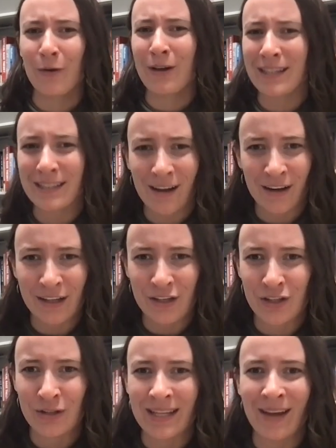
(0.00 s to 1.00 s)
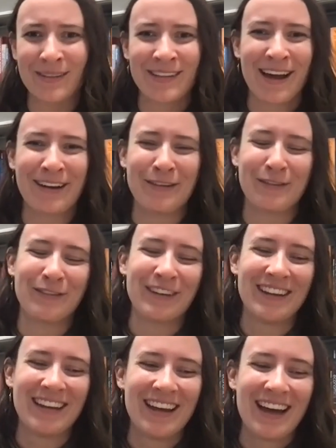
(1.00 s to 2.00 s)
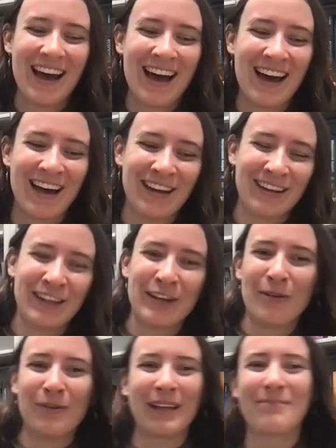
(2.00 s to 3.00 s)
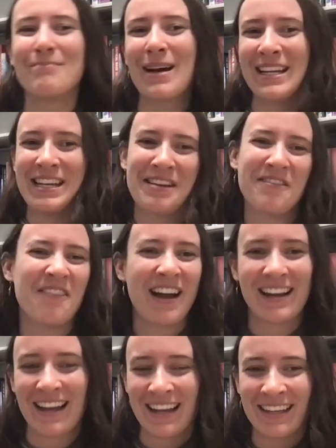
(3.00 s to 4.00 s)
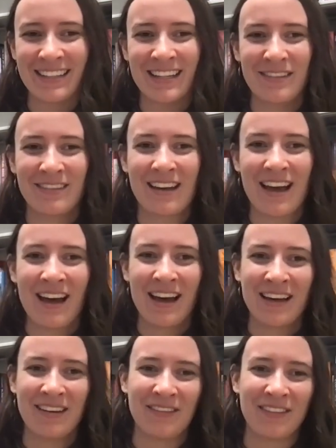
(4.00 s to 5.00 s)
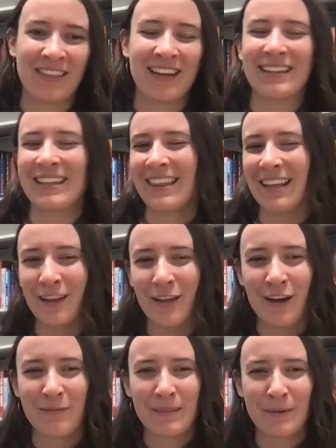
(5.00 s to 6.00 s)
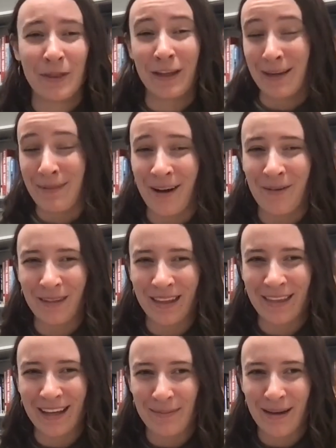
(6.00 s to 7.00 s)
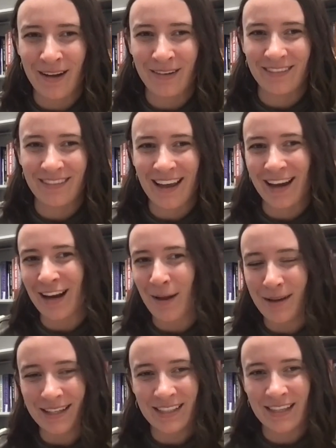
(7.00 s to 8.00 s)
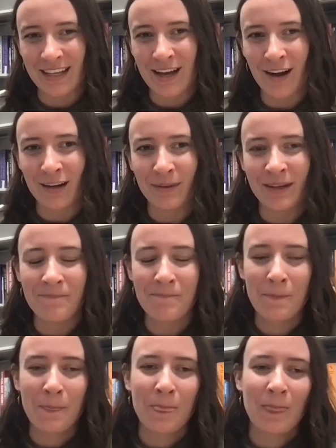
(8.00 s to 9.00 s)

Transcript: focused on issues outside of like money and finance and things I think a lot of people think about when they think about economics and the economy.